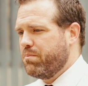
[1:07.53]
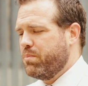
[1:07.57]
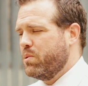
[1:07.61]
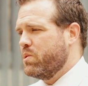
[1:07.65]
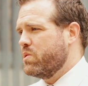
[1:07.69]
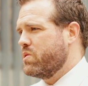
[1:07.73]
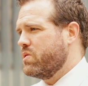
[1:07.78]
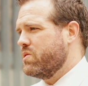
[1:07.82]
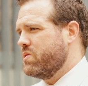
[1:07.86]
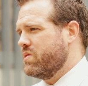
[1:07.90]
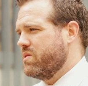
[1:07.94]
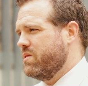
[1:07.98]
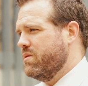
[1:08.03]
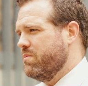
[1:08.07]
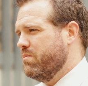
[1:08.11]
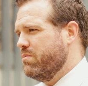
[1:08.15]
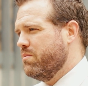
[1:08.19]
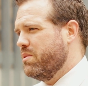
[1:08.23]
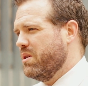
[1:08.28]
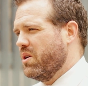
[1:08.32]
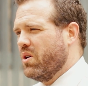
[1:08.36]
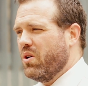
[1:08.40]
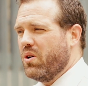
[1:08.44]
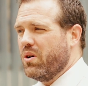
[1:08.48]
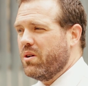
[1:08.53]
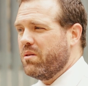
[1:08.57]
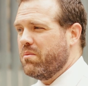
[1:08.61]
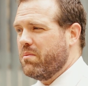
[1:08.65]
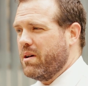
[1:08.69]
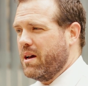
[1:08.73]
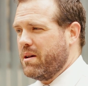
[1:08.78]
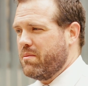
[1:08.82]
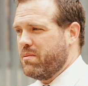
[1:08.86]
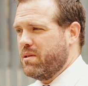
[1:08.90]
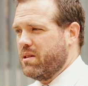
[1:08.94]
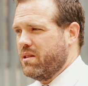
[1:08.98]
pushes them beyond
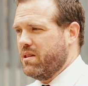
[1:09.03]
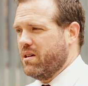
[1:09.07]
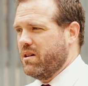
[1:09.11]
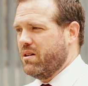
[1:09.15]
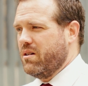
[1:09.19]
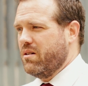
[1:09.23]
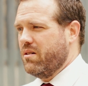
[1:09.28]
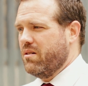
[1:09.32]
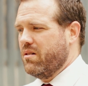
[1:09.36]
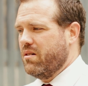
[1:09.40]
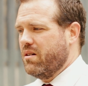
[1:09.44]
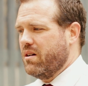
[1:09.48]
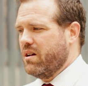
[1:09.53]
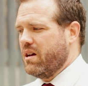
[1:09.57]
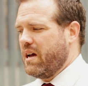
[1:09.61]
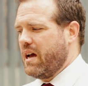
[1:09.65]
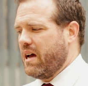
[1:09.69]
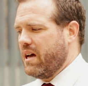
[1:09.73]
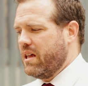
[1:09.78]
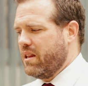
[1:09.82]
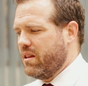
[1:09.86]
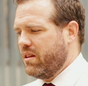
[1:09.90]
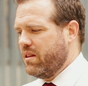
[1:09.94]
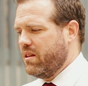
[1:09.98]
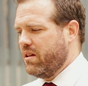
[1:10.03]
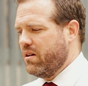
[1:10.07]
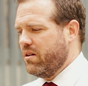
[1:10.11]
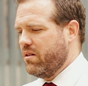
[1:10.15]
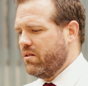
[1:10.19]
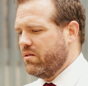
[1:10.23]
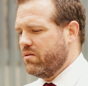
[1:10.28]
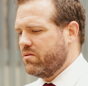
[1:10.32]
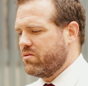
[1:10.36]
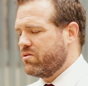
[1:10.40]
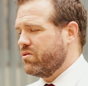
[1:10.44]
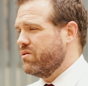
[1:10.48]
maybe their
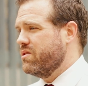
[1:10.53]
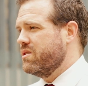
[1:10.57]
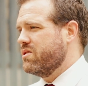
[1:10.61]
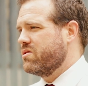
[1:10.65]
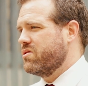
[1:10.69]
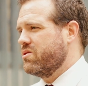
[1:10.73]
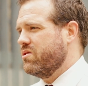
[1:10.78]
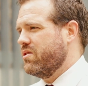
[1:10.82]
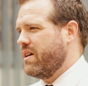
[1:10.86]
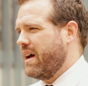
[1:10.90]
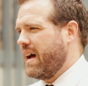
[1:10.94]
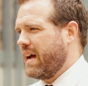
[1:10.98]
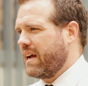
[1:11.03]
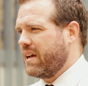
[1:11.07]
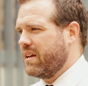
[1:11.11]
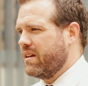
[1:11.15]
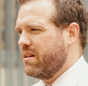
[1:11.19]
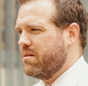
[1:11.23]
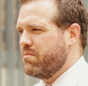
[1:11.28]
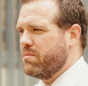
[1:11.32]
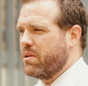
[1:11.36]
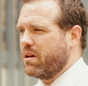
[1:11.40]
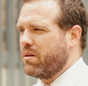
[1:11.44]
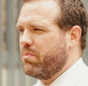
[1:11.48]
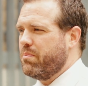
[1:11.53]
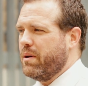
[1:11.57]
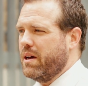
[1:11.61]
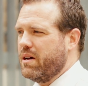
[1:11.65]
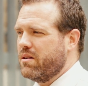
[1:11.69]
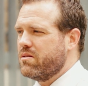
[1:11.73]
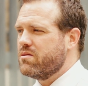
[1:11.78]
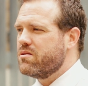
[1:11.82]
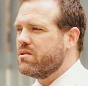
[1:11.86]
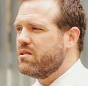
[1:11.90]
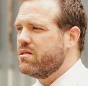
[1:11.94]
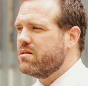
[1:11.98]
their traditional academic
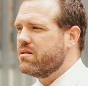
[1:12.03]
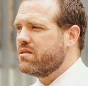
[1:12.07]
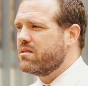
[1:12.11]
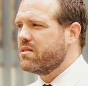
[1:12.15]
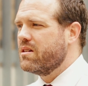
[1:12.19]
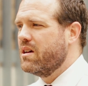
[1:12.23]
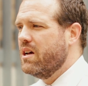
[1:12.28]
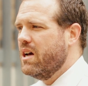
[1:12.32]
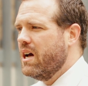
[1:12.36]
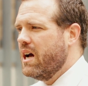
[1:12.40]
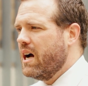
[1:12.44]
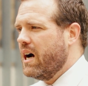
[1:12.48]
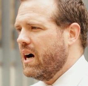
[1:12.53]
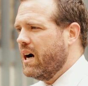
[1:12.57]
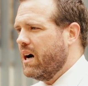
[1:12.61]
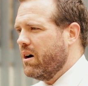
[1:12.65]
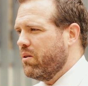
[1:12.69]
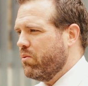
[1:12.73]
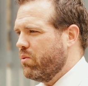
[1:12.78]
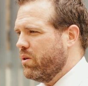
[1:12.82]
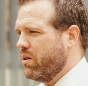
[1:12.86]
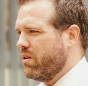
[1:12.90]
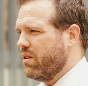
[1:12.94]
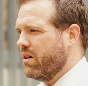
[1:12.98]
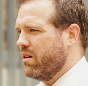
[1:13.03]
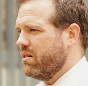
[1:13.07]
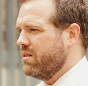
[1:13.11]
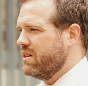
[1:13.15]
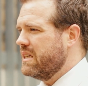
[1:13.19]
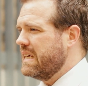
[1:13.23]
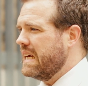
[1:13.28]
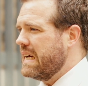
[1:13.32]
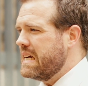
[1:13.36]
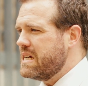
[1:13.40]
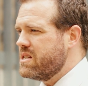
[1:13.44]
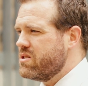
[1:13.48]
boundaries, uh, where they're
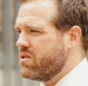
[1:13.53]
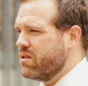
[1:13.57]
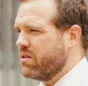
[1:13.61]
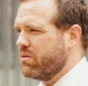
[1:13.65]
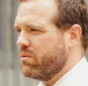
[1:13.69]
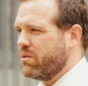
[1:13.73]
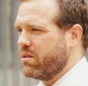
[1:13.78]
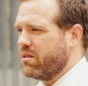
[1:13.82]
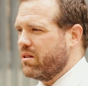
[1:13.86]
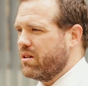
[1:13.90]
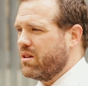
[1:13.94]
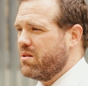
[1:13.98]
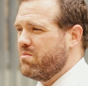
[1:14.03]
engaging with the